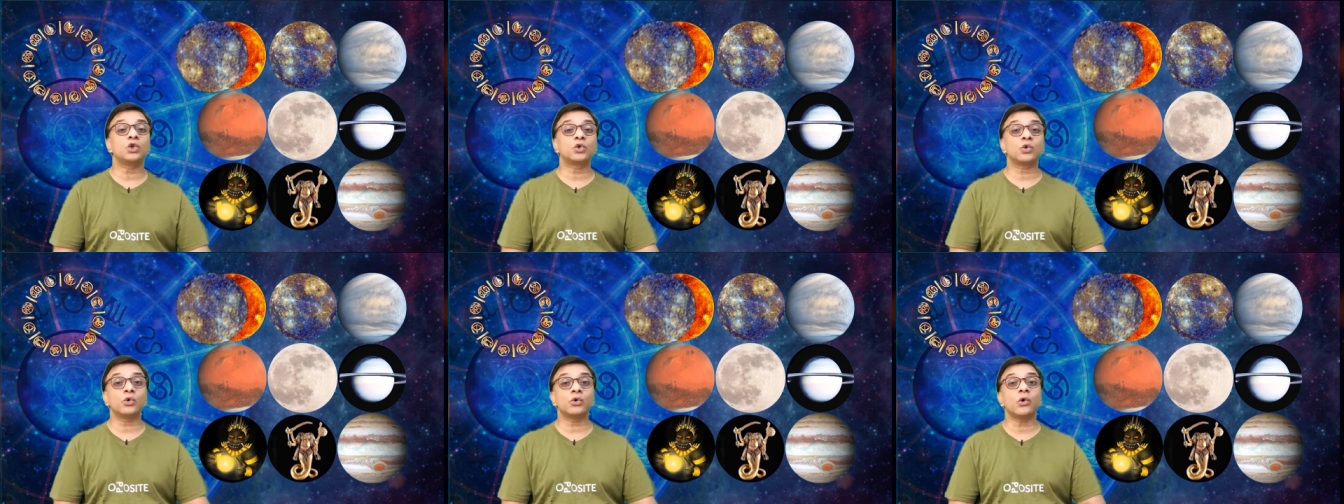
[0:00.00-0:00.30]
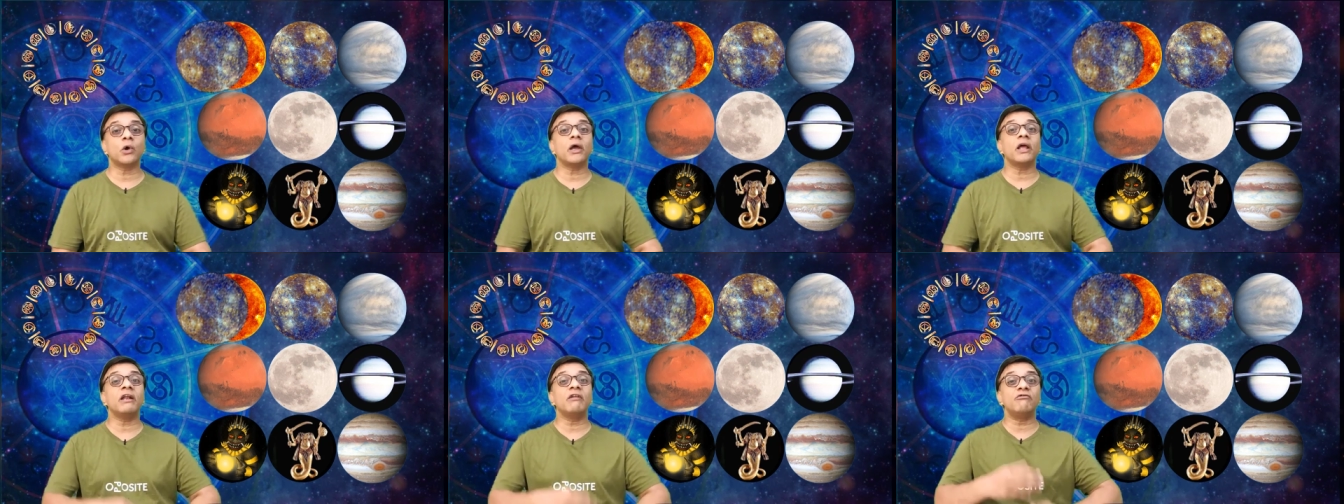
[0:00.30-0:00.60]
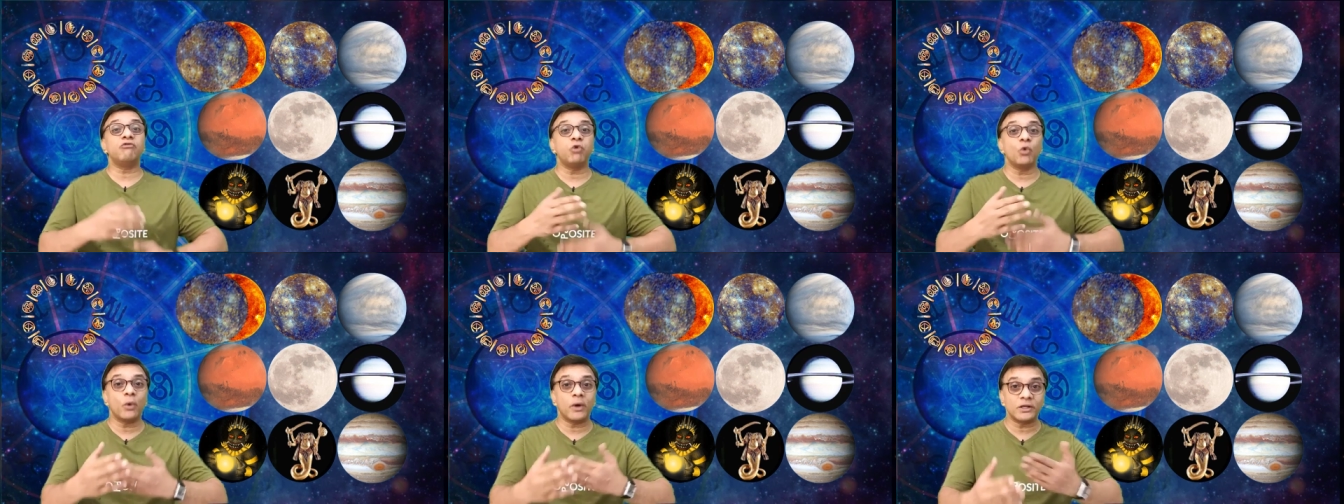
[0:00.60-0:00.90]
through your
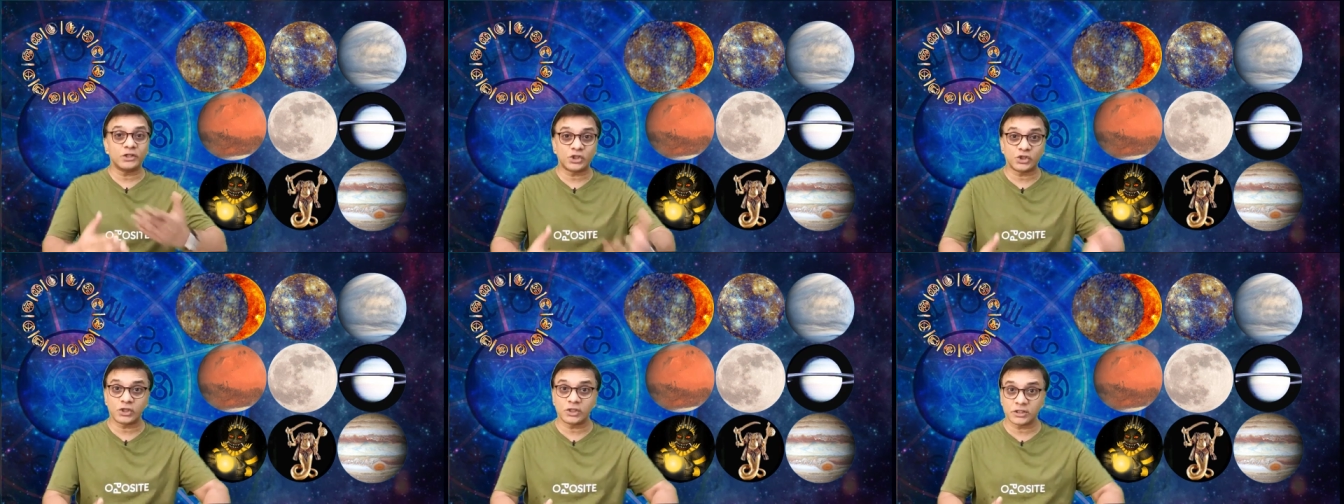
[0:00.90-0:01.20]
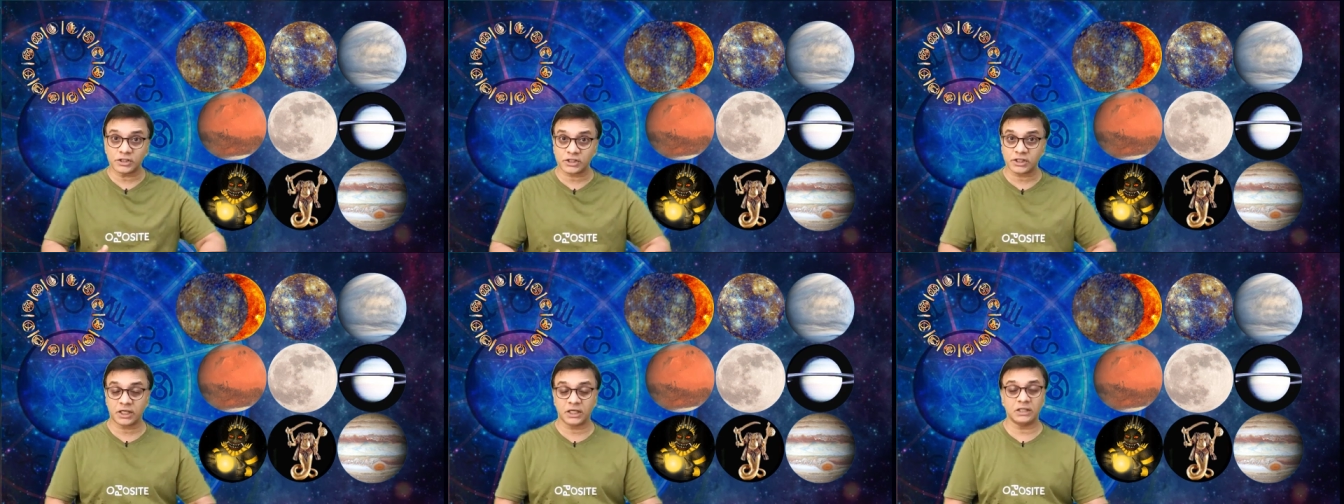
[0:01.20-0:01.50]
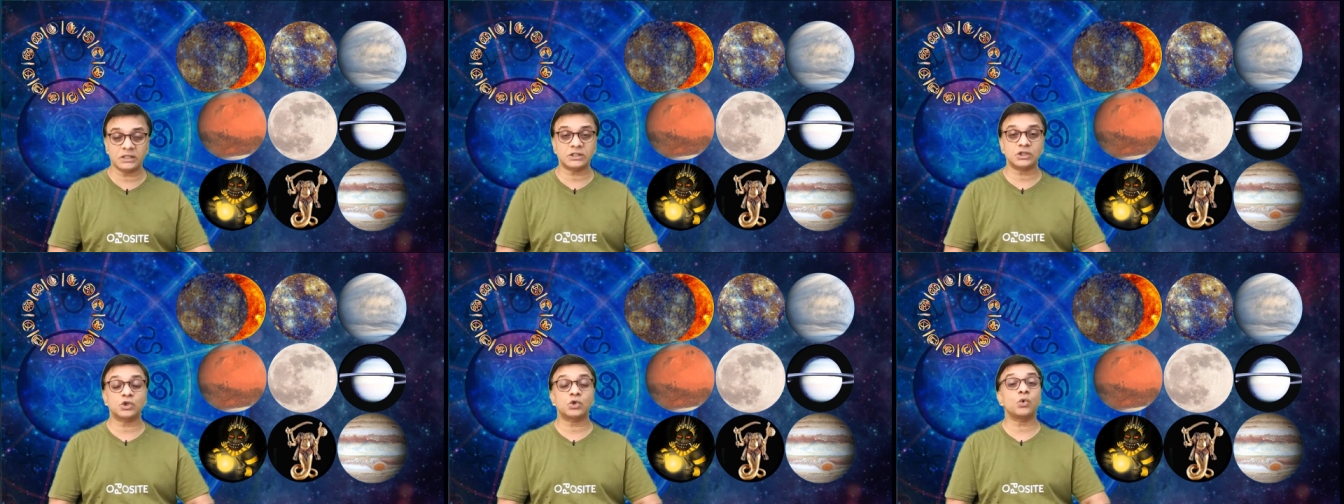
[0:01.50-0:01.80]
influential
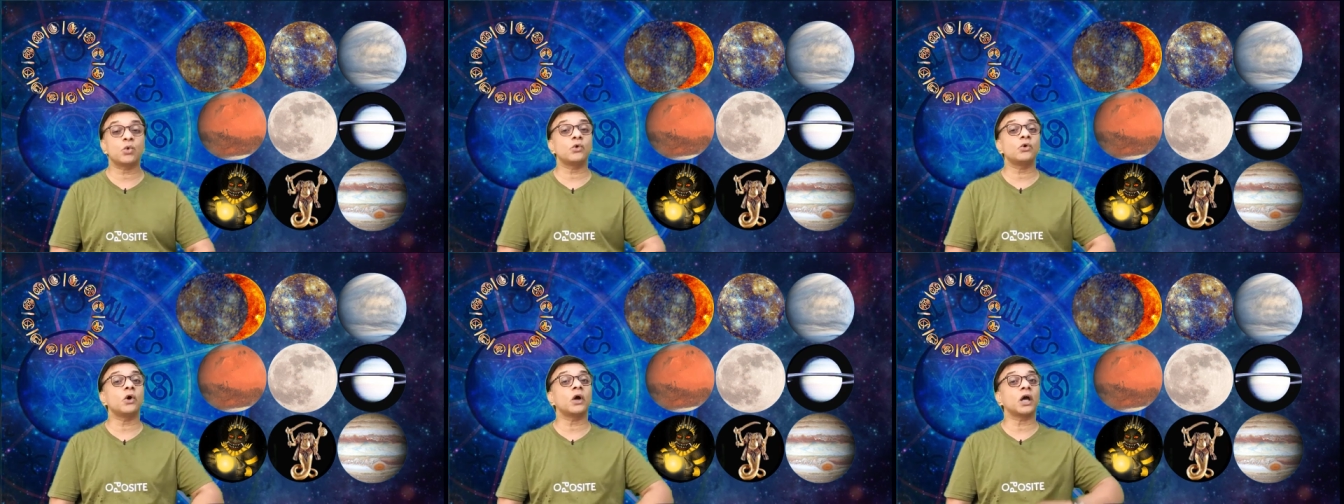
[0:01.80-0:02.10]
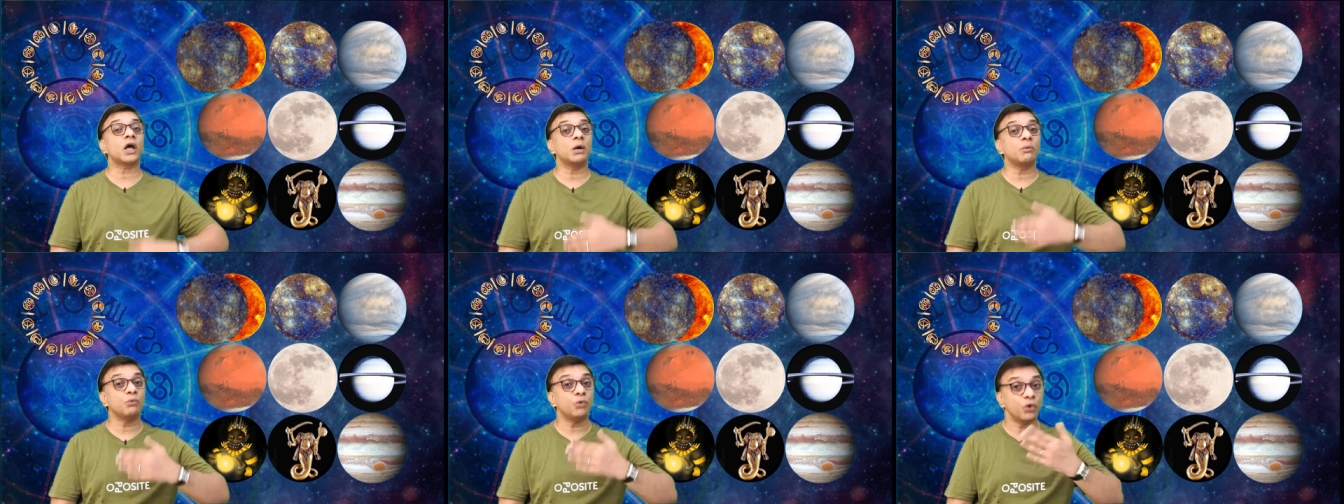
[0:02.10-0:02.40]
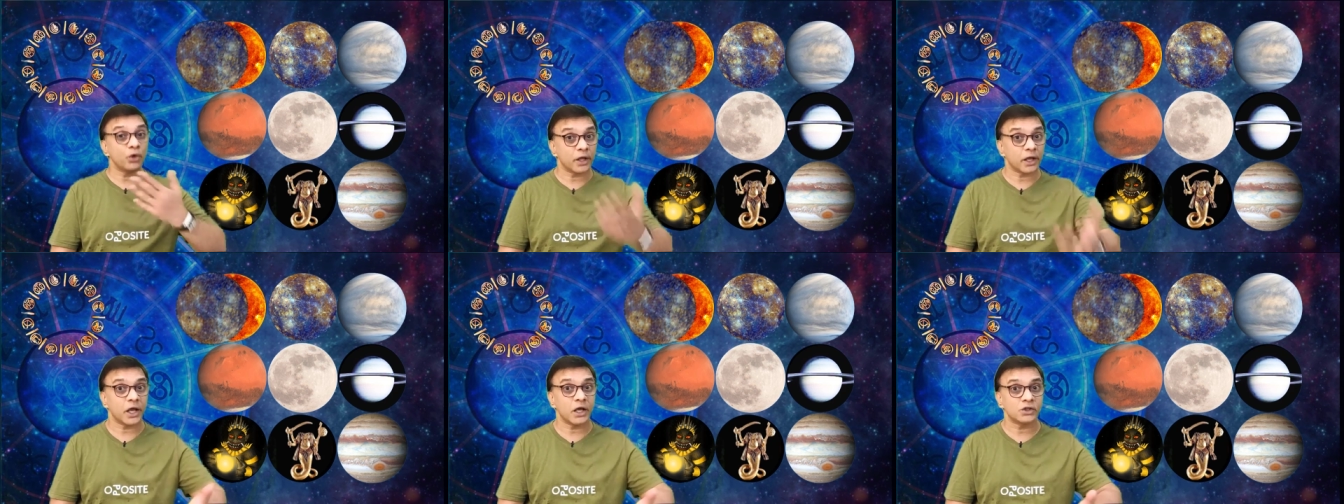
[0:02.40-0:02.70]
skills, through your
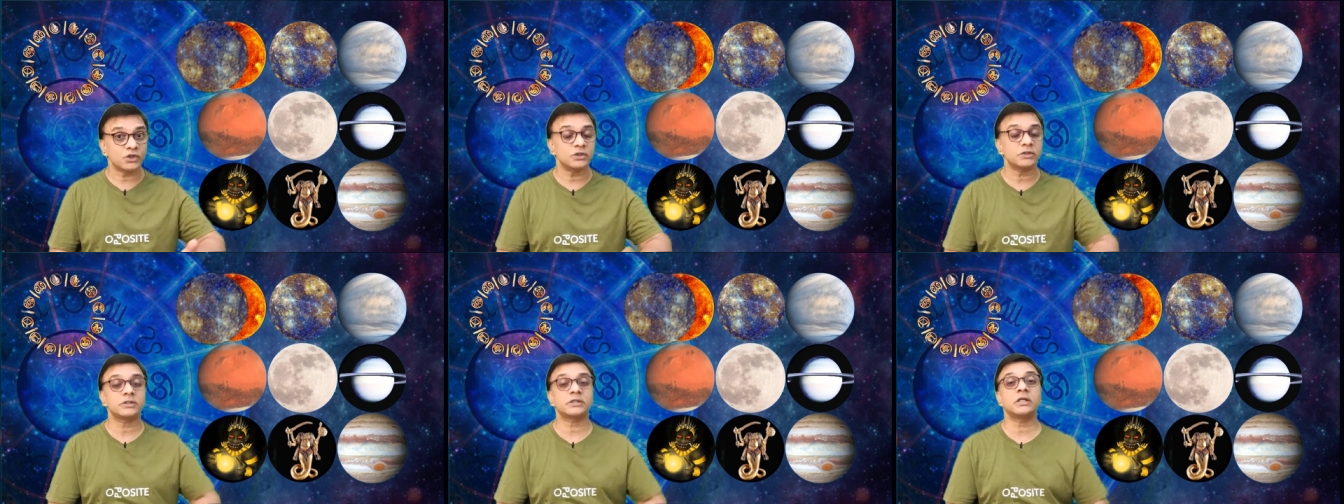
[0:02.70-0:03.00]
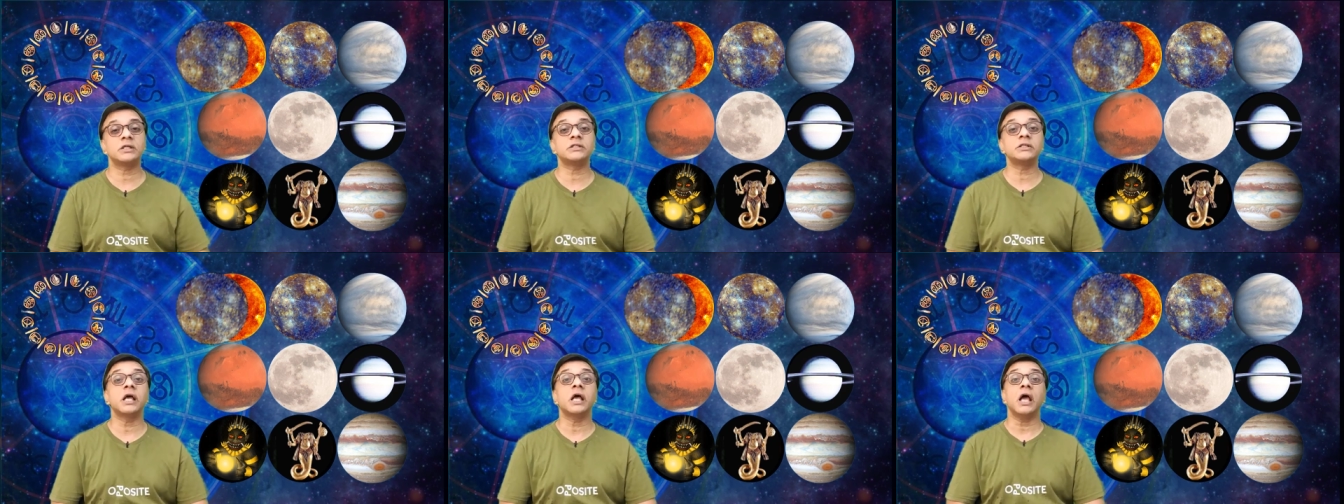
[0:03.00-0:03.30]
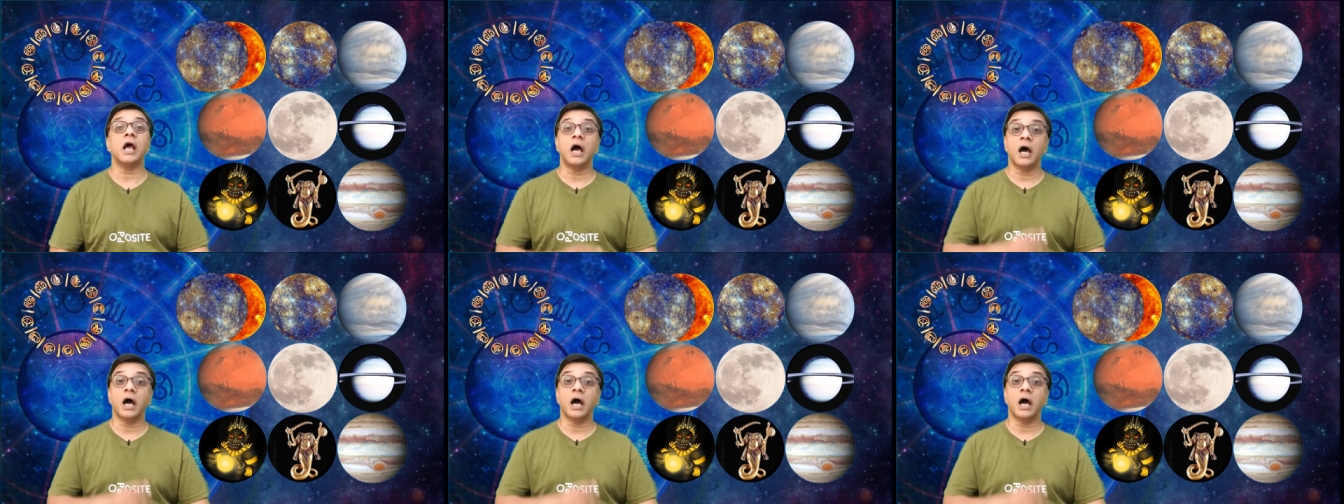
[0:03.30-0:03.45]
communication skills